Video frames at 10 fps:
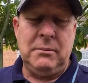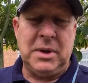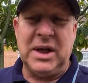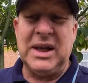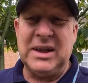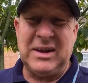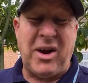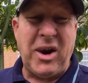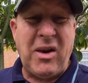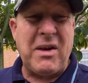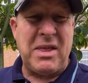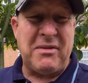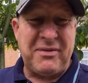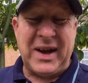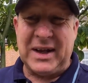But I like the
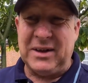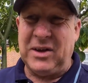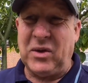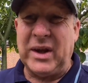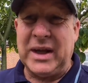fact that you can